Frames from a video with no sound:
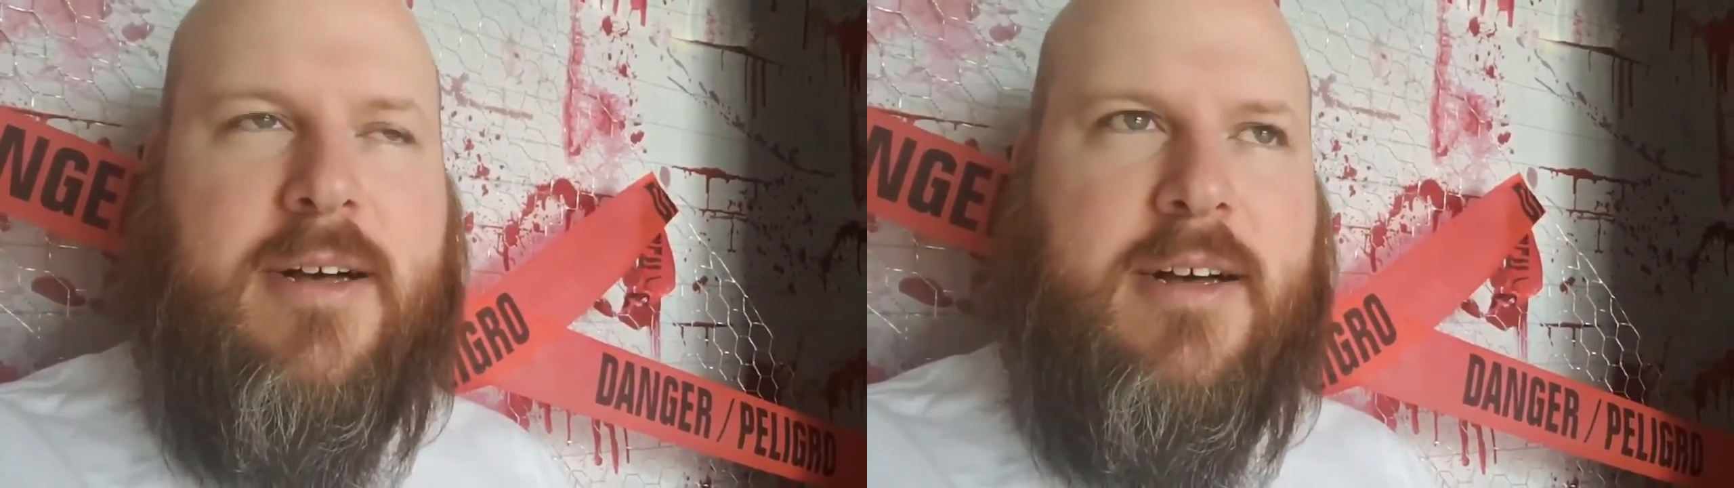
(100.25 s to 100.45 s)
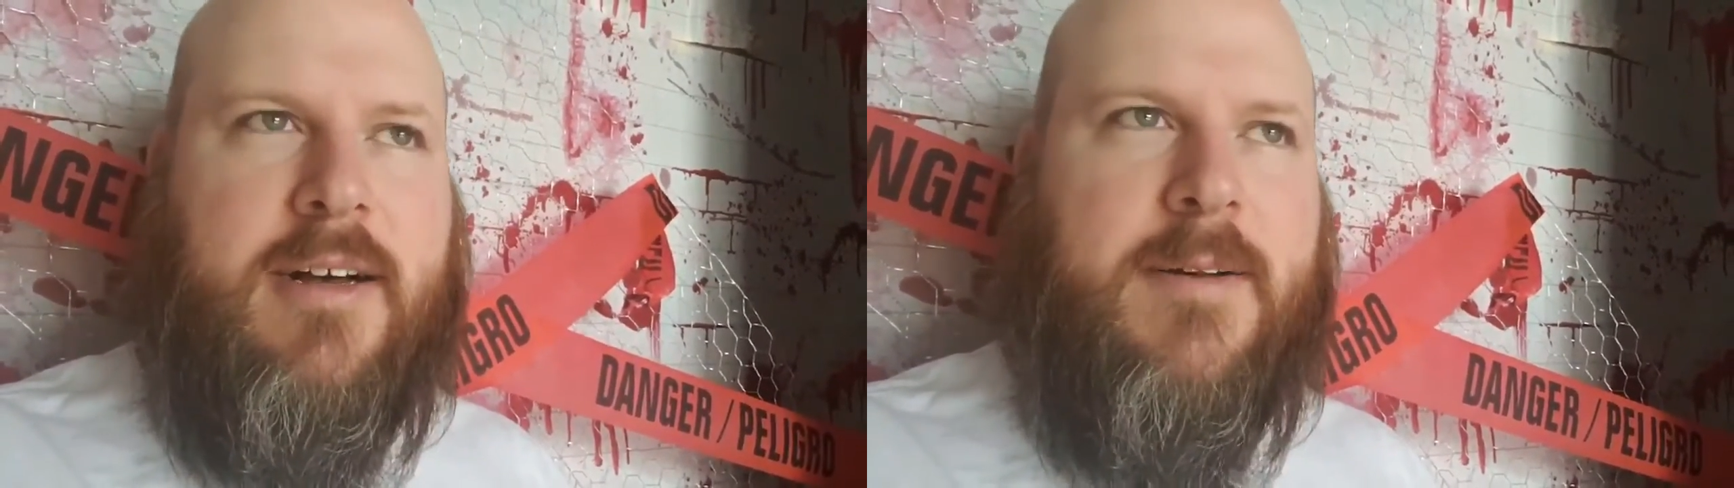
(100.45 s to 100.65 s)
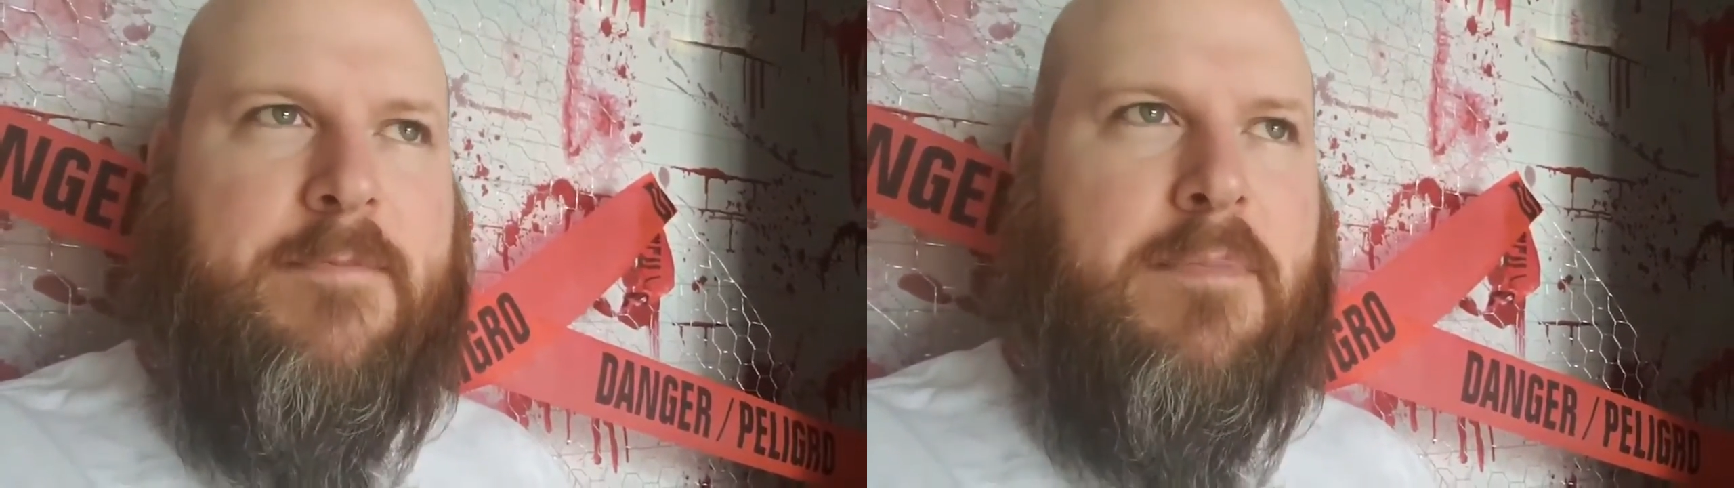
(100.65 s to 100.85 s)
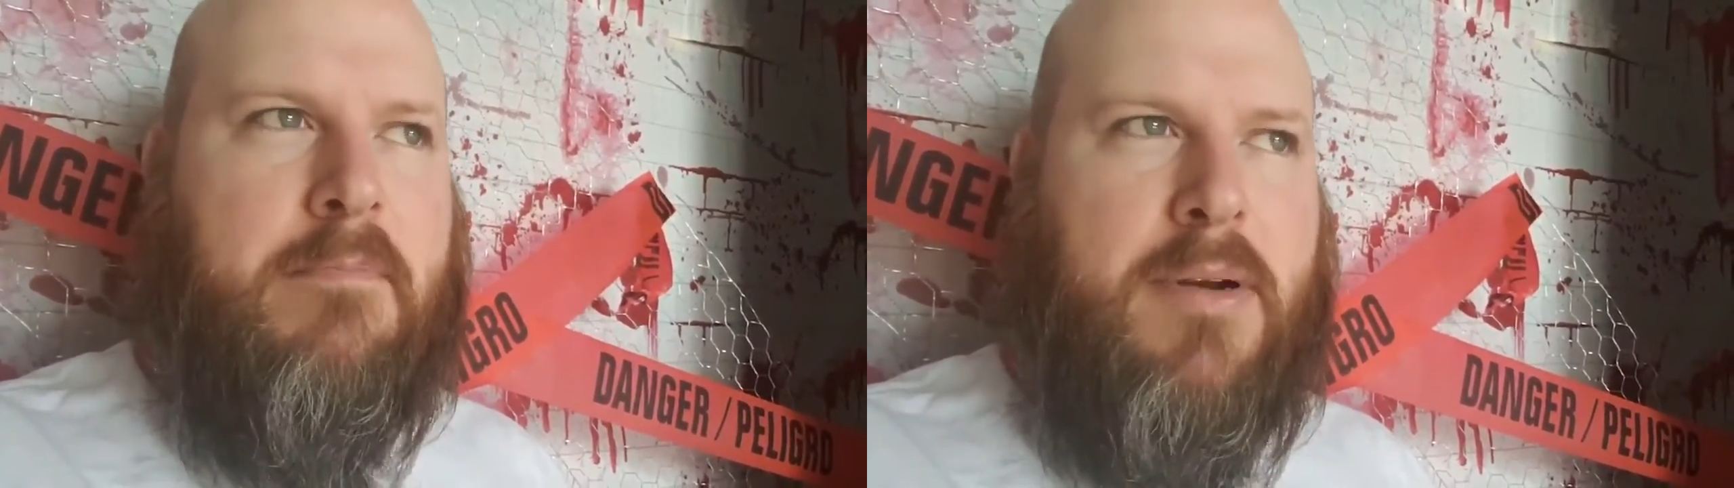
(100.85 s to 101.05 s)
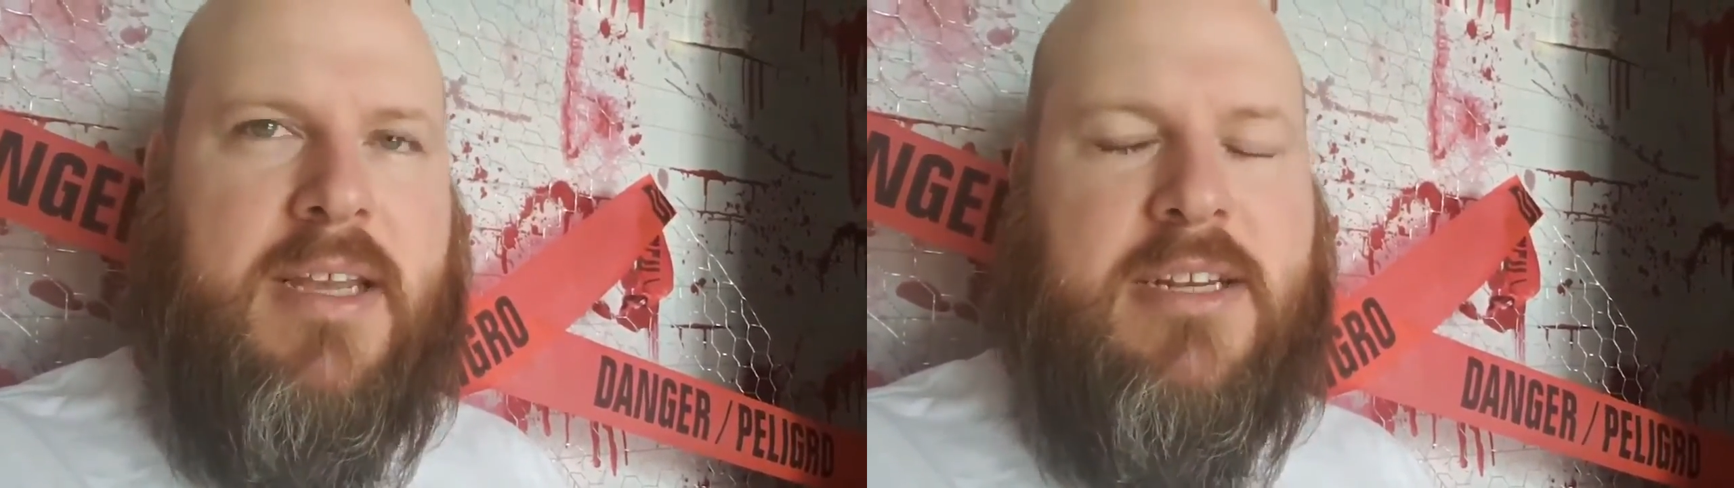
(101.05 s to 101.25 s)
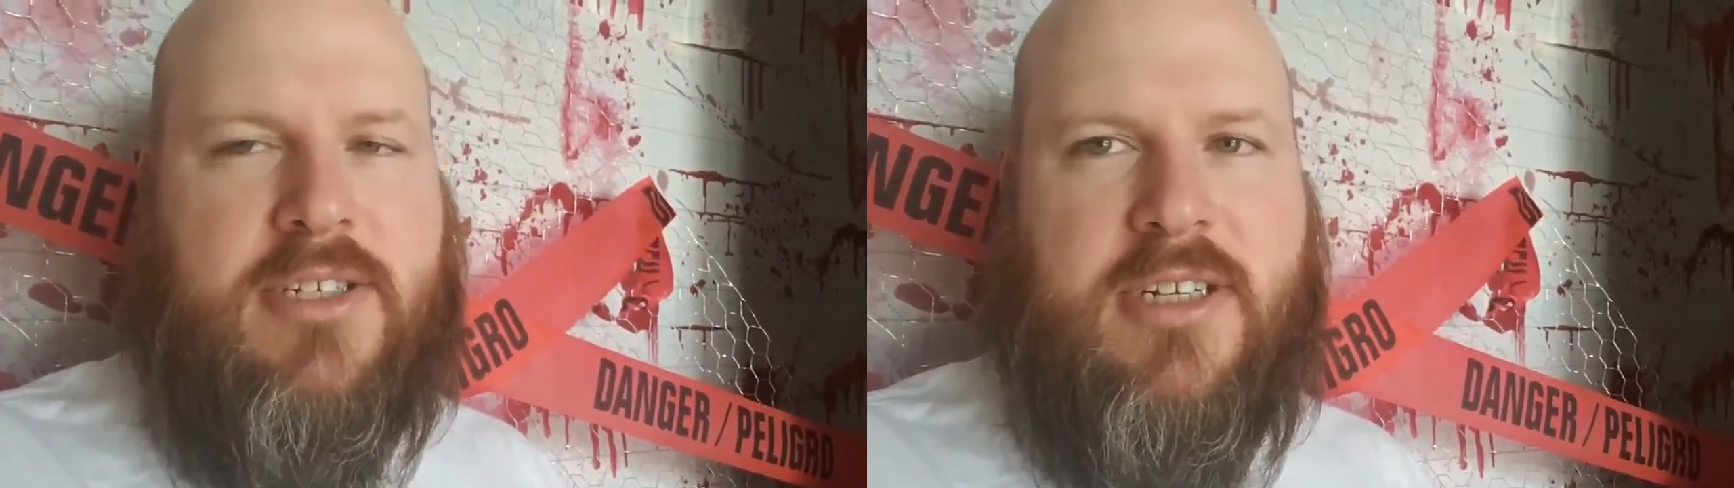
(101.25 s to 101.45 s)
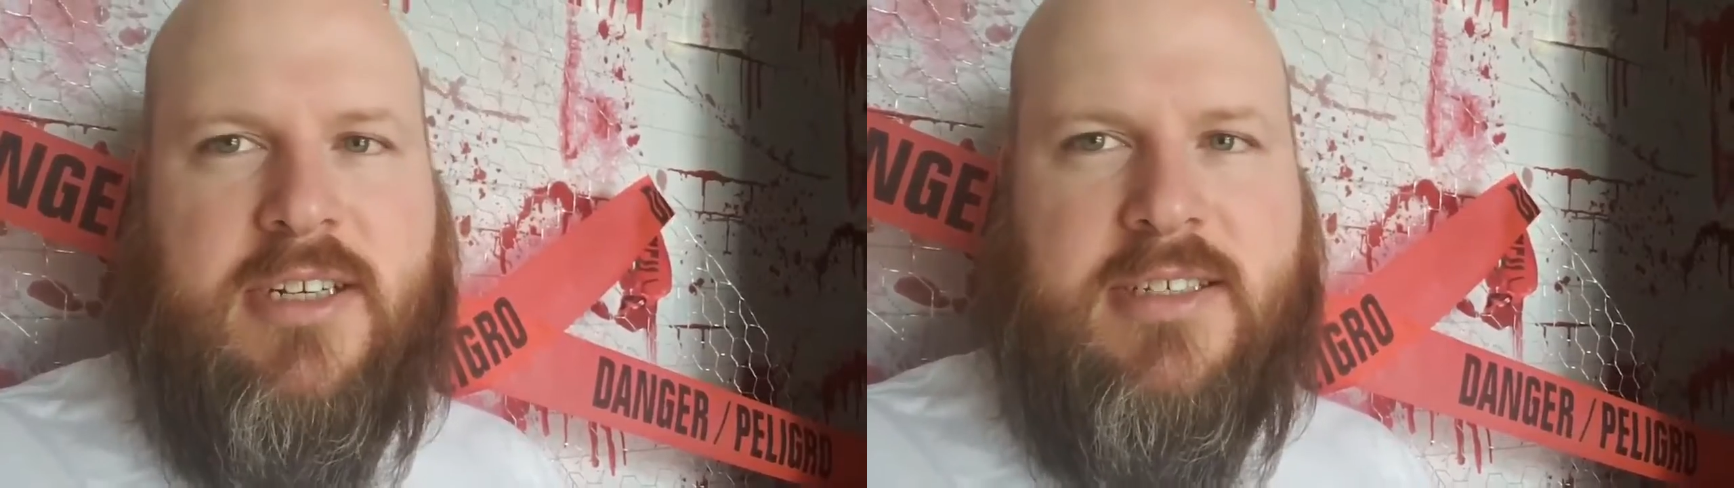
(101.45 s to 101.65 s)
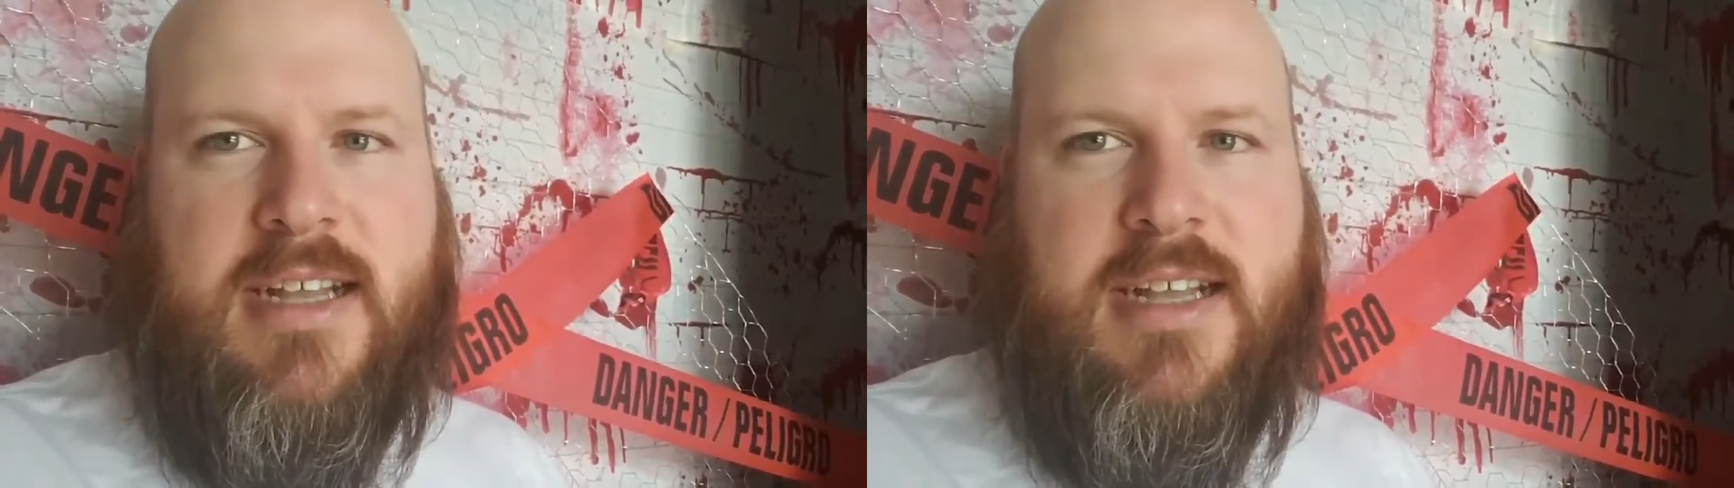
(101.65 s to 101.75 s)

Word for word: uh, Bleach is.